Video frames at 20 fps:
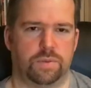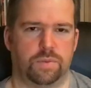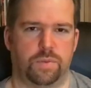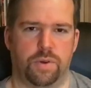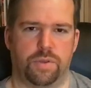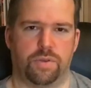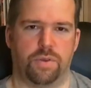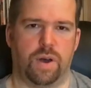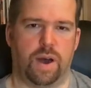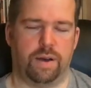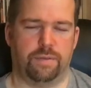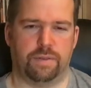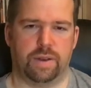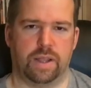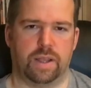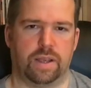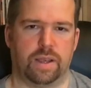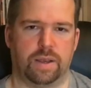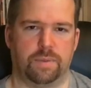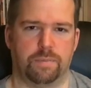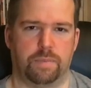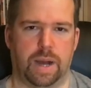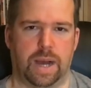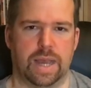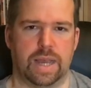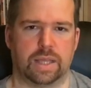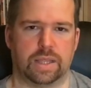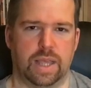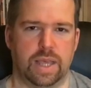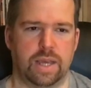without having to
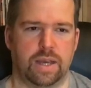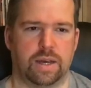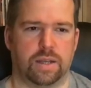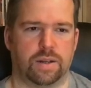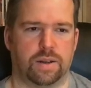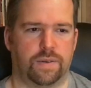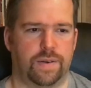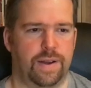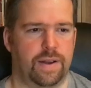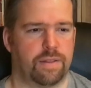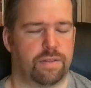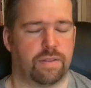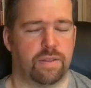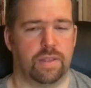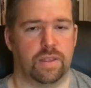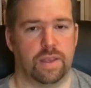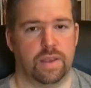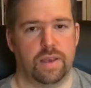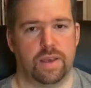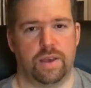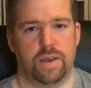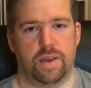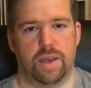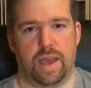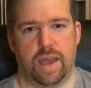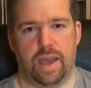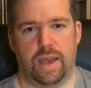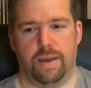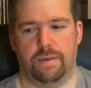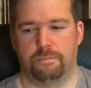buy a light gun or
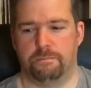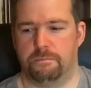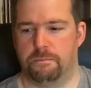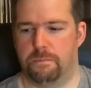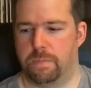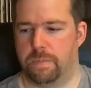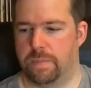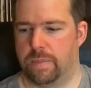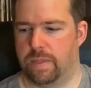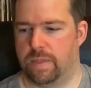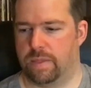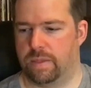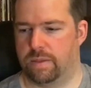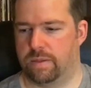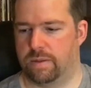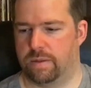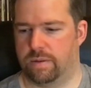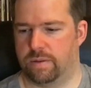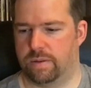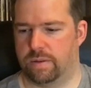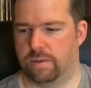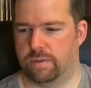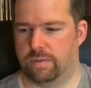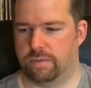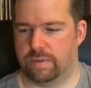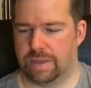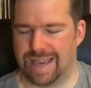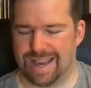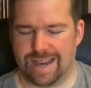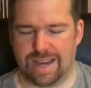anything,
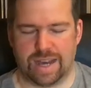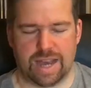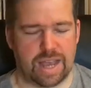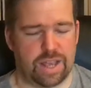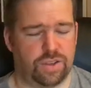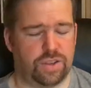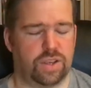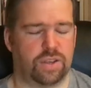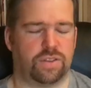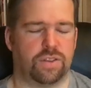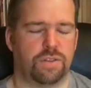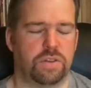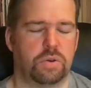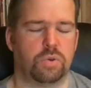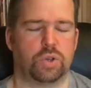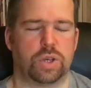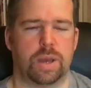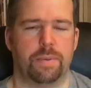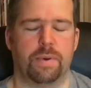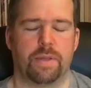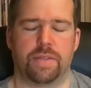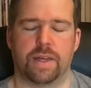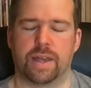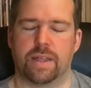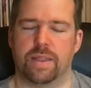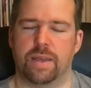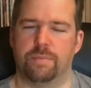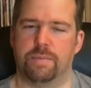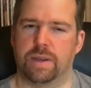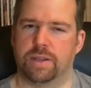yeah, it's just a real shame. I
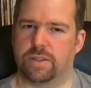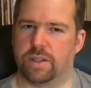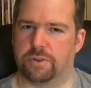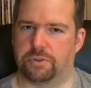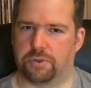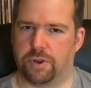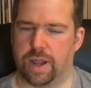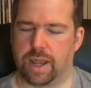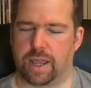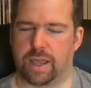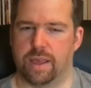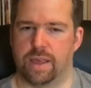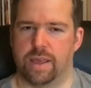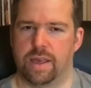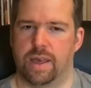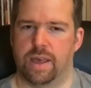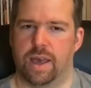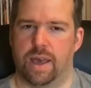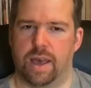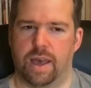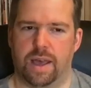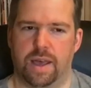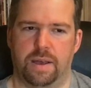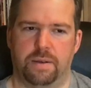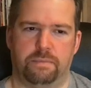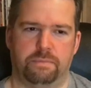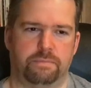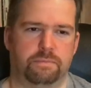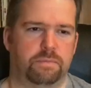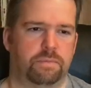think they missed a trick.
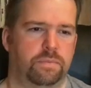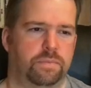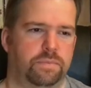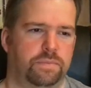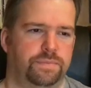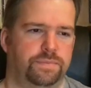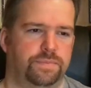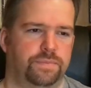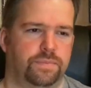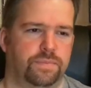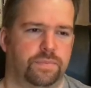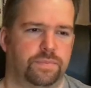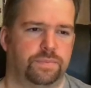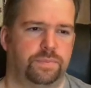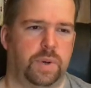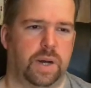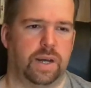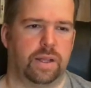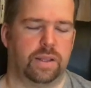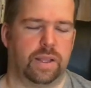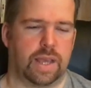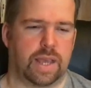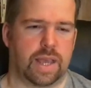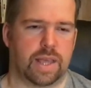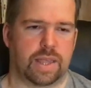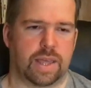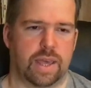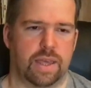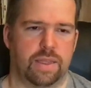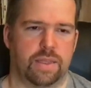But like
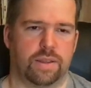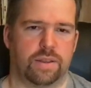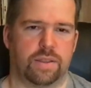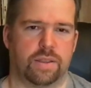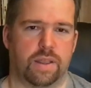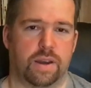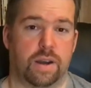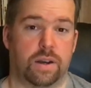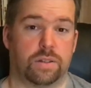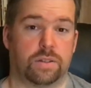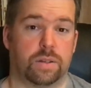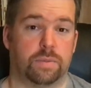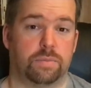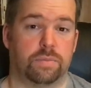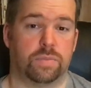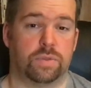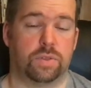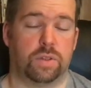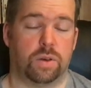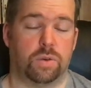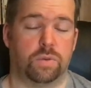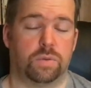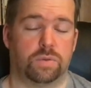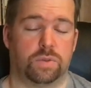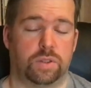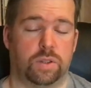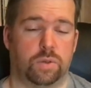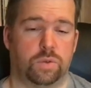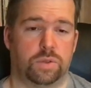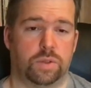I say, there are still
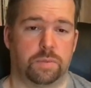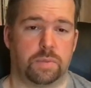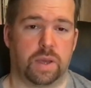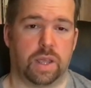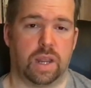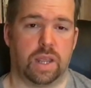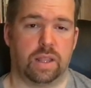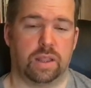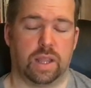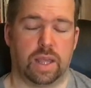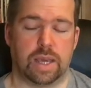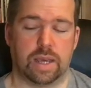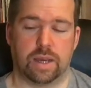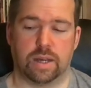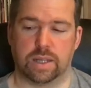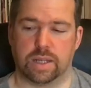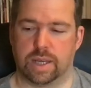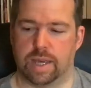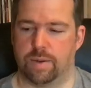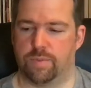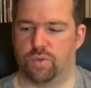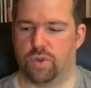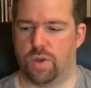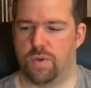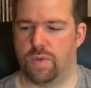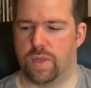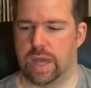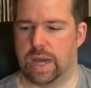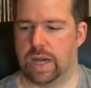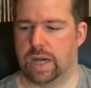some great light gun games
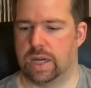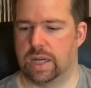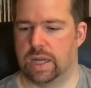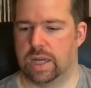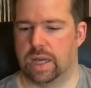out there.